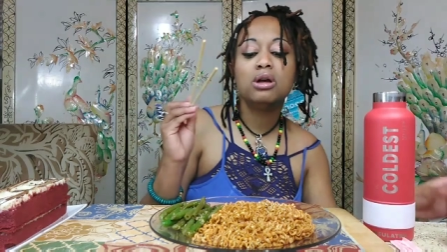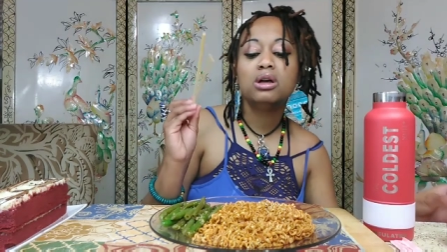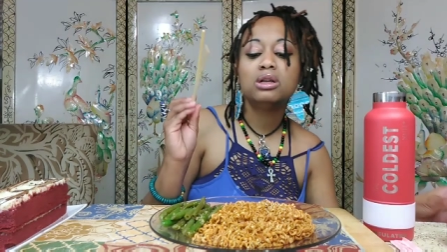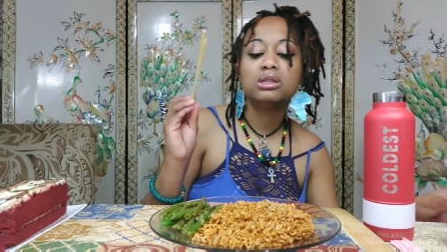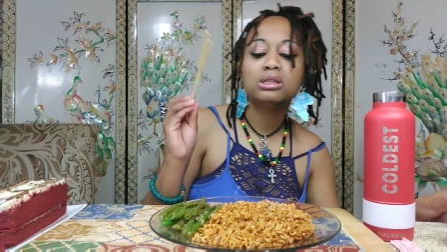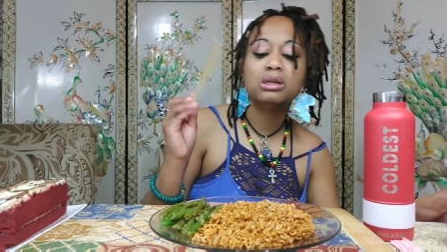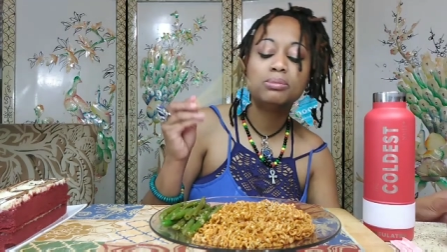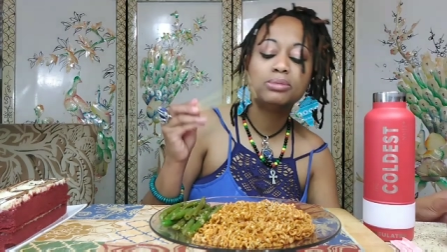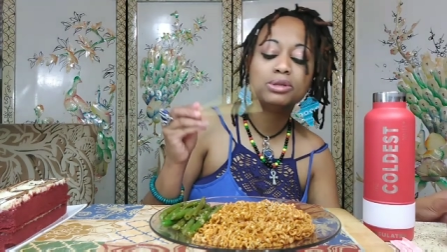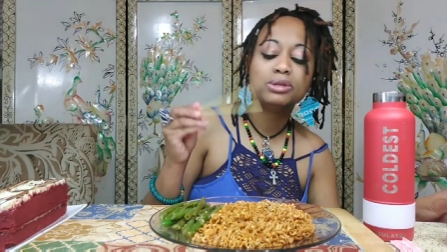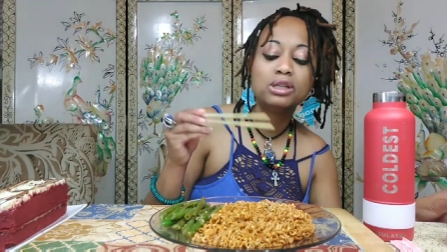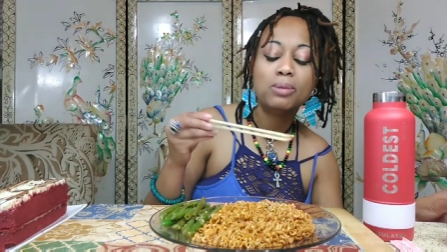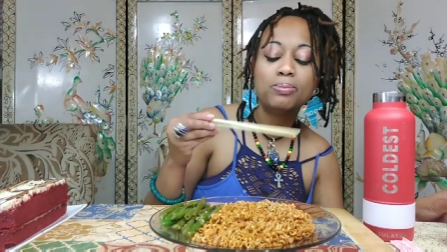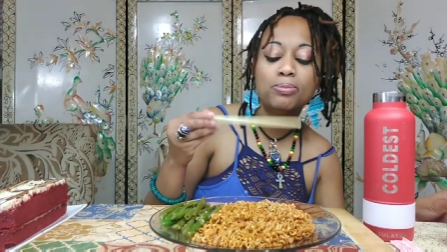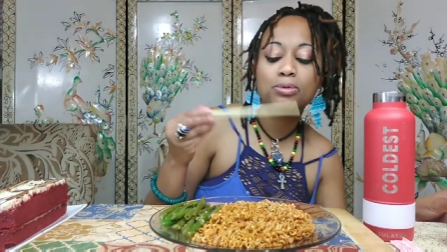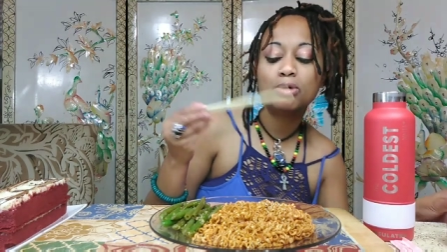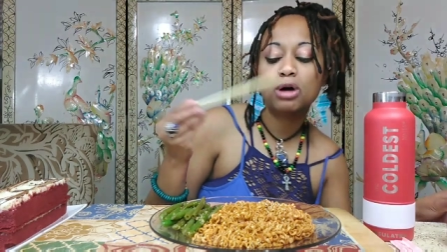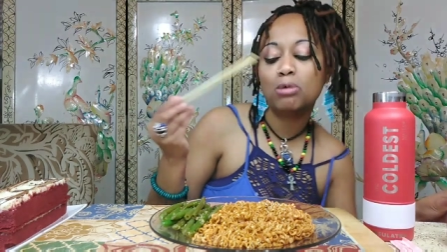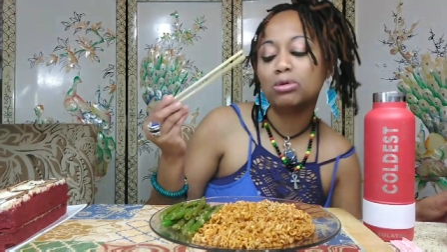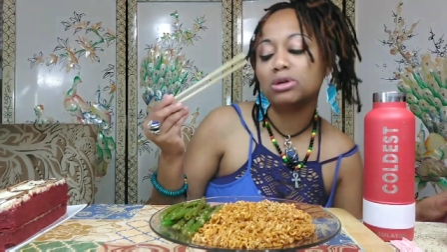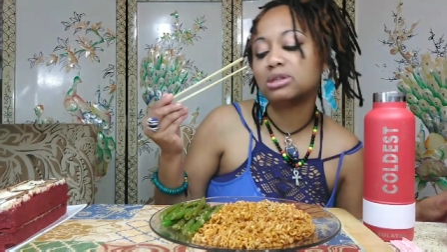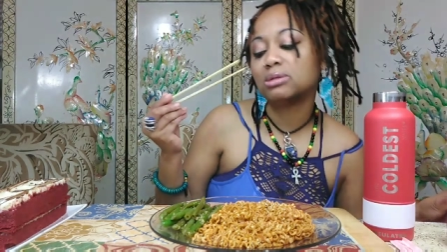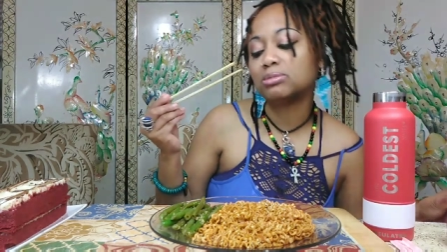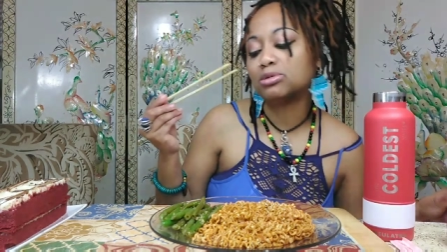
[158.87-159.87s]
Something simple. I
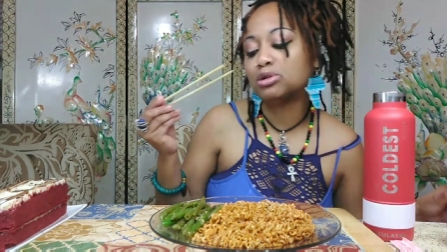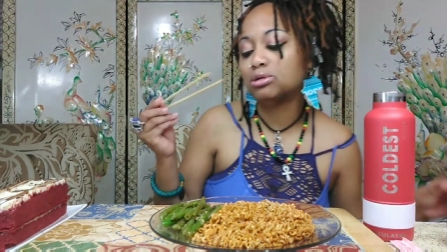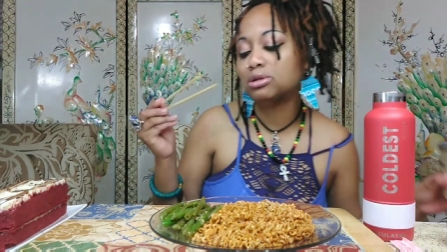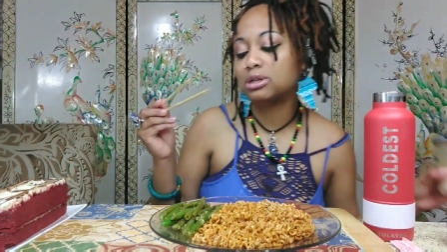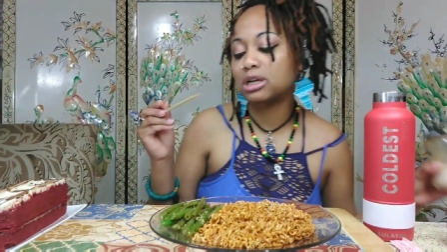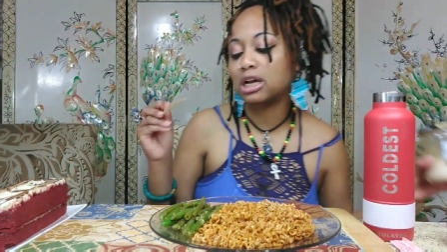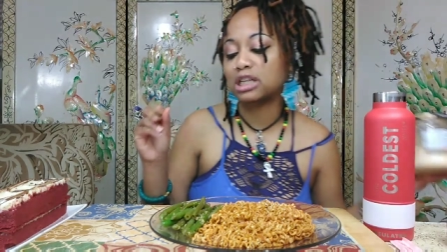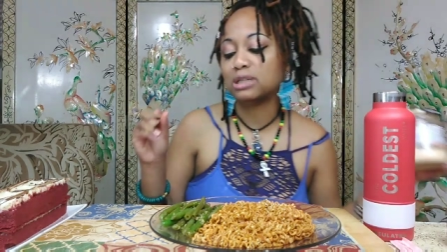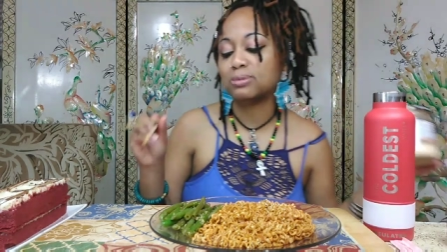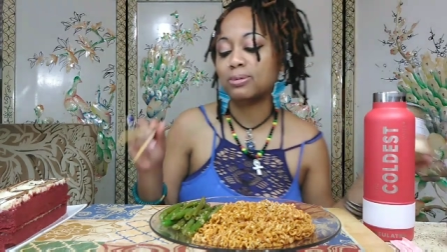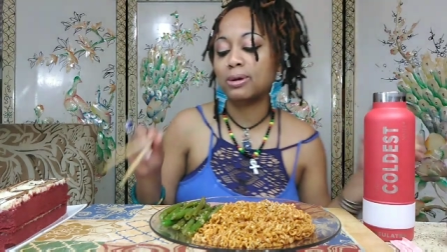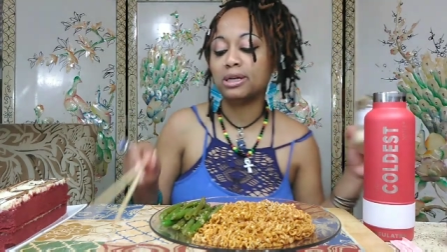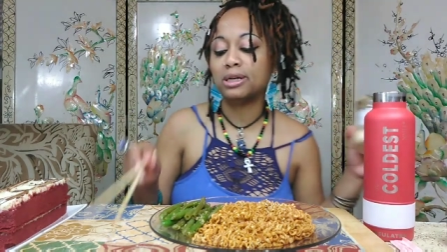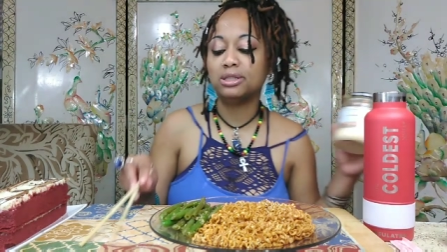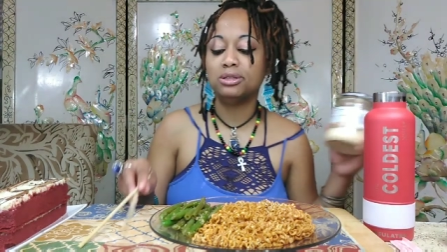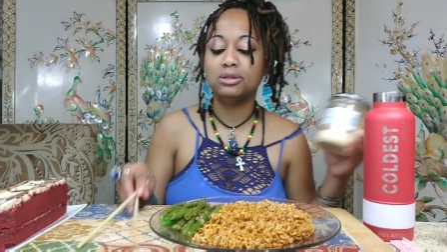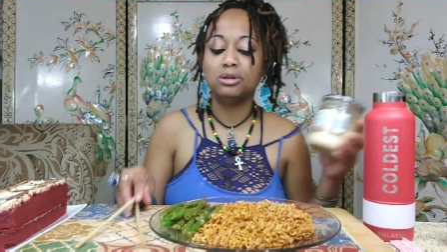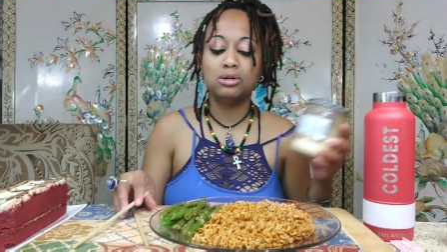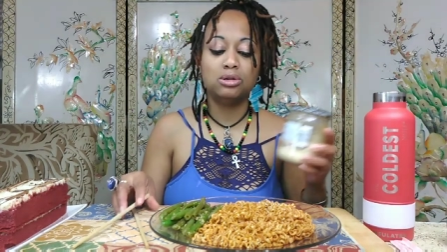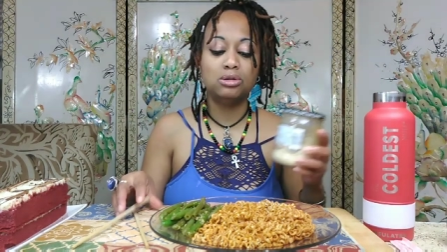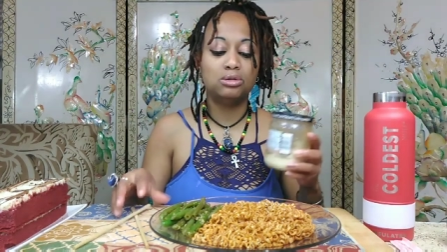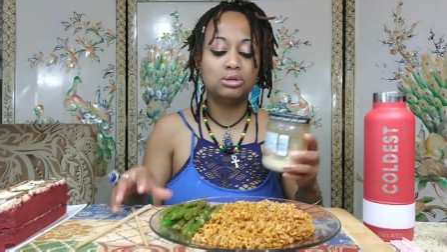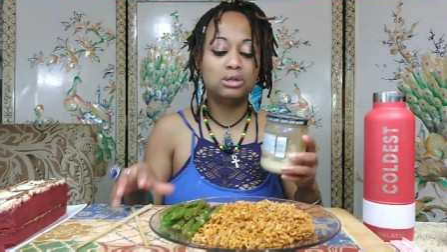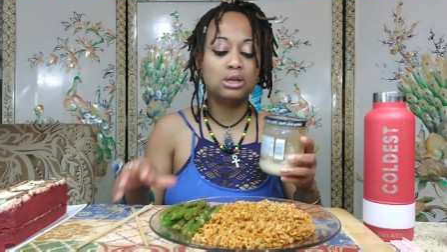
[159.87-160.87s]
wanted some two-time spice
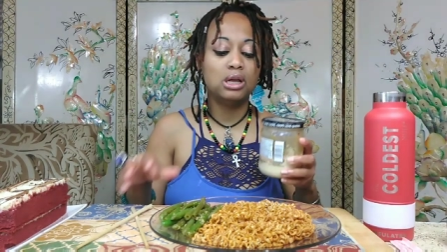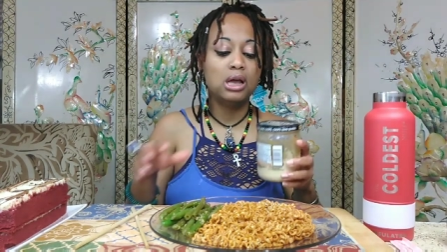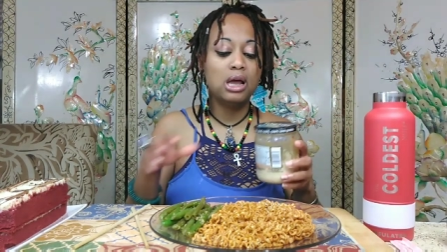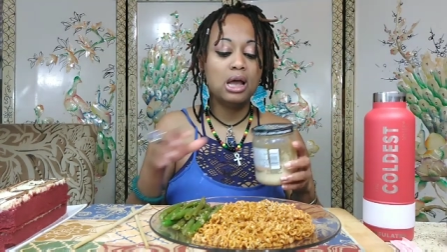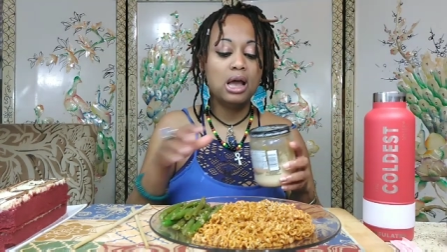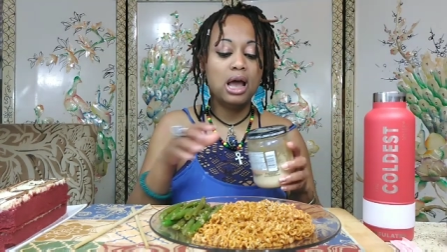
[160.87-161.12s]
noodles.